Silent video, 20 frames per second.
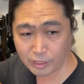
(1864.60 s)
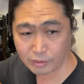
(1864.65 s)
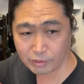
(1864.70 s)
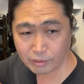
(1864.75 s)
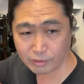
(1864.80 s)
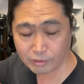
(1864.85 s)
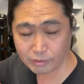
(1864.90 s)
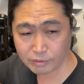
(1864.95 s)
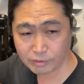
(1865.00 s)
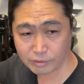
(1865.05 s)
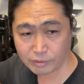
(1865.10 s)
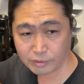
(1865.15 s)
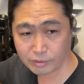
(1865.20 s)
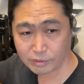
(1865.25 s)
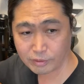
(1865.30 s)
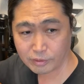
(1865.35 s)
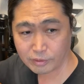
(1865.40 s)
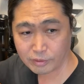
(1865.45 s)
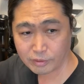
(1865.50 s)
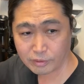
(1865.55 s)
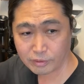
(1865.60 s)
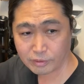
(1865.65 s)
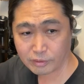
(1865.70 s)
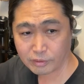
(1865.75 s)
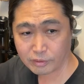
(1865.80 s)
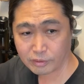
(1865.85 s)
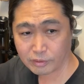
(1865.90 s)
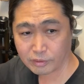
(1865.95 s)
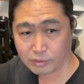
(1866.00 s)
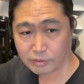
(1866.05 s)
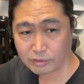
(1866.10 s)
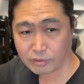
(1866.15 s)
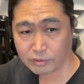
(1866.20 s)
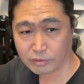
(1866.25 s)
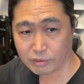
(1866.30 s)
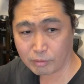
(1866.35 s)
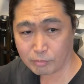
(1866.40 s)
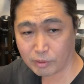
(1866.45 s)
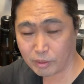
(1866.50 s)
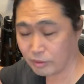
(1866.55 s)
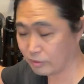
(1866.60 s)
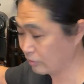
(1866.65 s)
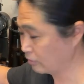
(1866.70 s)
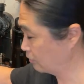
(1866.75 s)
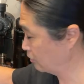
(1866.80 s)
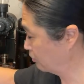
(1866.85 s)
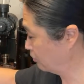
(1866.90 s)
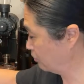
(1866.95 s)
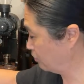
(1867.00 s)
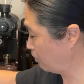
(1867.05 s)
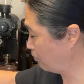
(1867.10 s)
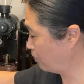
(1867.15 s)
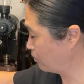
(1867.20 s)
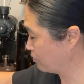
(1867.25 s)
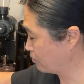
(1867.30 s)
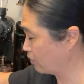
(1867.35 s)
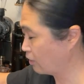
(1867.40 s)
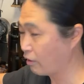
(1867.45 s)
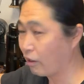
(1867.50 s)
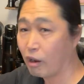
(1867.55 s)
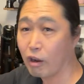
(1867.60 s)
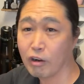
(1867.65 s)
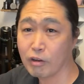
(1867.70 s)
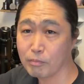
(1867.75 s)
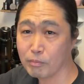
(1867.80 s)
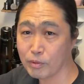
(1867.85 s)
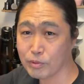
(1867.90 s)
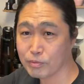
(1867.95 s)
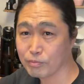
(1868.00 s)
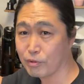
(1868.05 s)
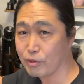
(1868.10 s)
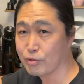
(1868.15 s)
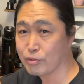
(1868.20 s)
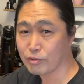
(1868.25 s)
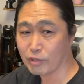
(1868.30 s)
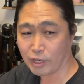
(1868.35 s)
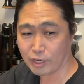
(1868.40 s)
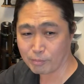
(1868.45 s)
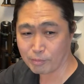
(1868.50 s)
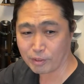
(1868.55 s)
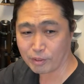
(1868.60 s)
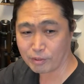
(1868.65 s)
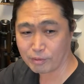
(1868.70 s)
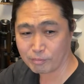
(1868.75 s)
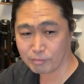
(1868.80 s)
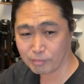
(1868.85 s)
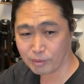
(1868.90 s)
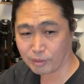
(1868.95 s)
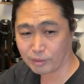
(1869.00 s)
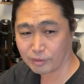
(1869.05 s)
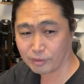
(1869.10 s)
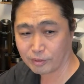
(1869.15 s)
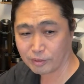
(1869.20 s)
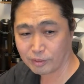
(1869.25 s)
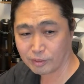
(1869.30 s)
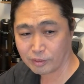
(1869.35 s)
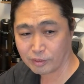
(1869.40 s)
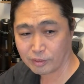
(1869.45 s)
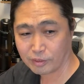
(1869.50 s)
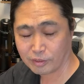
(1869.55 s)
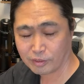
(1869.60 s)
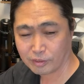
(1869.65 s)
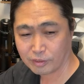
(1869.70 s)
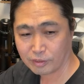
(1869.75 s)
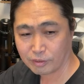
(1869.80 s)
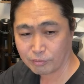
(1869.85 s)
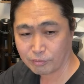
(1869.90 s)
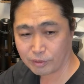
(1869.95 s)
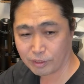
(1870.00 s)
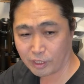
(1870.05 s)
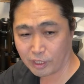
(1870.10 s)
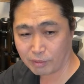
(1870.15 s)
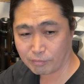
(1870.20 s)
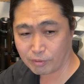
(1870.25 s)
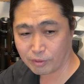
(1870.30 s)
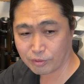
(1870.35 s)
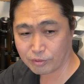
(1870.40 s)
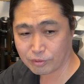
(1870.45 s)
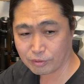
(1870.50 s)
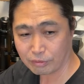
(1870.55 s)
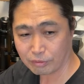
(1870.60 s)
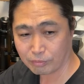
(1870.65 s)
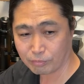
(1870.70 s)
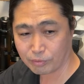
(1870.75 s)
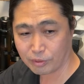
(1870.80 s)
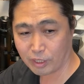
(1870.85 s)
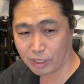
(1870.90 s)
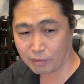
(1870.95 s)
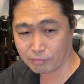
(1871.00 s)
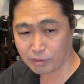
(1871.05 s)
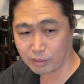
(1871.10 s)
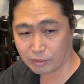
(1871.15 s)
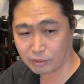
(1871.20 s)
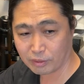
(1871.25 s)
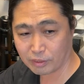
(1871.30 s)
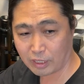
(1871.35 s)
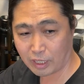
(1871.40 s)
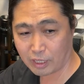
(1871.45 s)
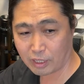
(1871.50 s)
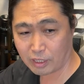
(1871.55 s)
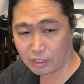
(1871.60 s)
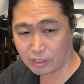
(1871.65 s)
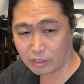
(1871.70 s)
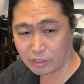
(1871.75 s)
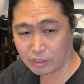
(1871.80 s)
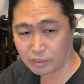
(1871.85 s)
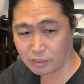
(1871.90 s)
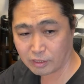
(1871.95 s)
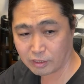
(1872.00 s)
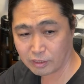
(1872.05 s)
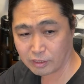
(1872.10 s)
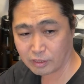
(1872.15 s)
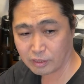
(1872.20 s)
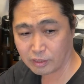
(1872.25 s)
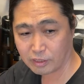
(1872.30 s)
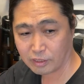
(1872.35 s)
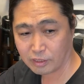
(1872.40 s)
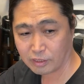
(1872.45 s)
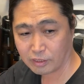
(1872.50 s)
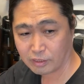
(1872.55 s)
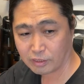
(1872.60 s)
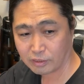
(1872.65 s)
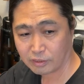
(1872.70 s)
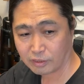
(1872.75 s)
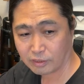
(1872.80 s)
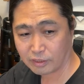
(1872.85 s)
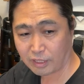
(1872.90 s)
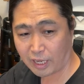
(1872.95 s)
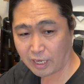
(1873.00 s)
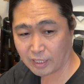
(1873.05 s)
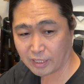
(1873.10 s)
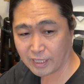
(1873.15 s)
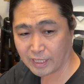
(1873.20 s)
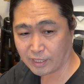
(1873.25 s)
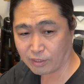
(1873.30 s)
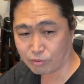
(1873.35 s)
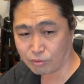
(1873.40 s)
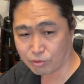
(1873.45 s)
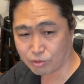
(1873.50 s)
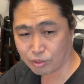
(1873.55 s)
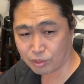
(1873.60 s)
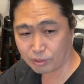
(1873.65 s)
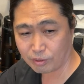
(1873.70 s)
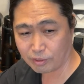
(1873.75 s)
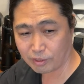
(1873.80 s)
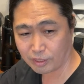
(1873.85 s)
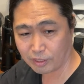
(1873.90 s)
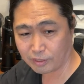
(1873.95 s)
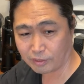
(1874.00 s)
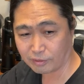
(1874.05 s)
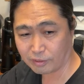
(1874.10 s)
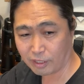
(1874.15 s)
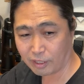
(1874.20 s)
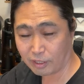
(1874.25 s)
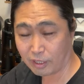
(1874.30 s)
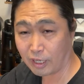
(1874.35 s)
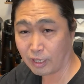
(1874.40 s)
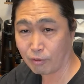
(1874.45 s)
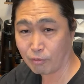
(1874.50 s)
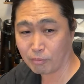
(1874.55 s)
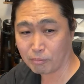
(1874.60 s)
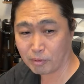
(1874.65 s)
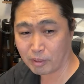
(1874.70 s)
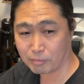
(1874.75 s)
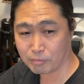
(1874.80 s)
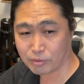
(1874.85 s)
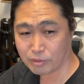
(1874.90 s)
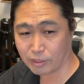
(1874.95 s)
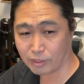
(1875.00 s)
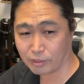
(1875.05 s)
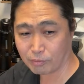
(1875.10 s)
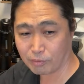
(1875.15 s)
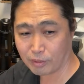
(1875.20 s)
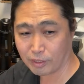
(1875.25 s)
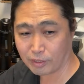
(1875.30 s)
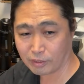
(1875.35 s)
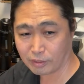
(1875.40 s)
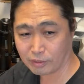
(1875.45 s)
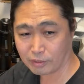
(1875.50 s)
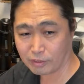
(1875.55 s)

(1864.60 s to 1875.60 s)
know someone, someone say almost first timer, but we have a, we have a Dar, Darlene's, I don't know, I hope I'm saying right.